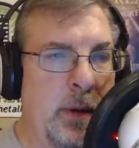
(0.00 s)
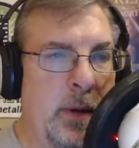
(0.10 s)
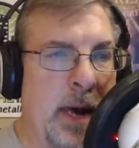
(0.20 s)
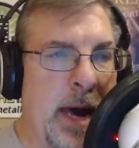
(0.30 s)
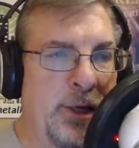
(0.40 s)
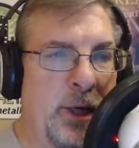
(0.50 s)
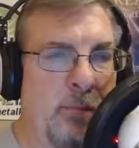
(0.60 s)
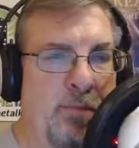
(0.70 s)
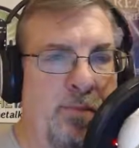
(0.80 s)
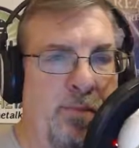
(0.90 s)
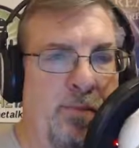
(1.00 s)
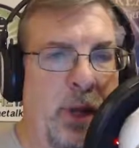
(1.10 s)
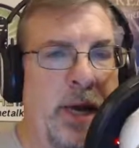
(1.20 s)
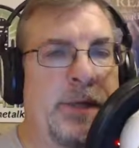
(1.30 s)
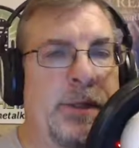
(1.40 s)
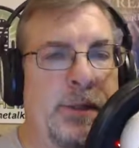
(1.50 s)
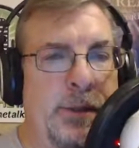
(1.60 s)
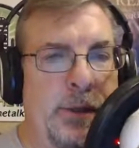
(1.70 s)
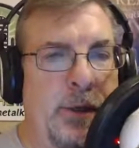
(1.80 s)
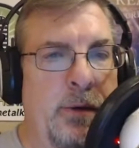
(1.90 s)
caching places
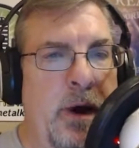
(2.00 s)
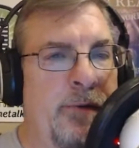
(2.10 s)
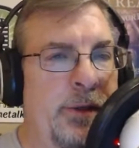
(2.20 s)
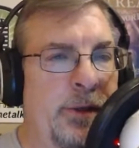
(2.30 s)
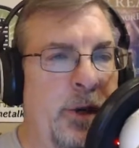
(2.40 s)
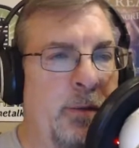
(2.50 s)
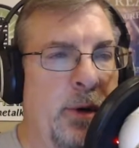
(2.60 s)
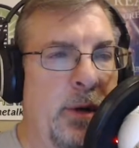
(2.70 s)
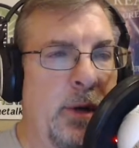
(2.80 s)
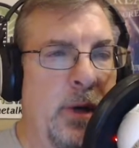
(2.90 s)
too, obviously, but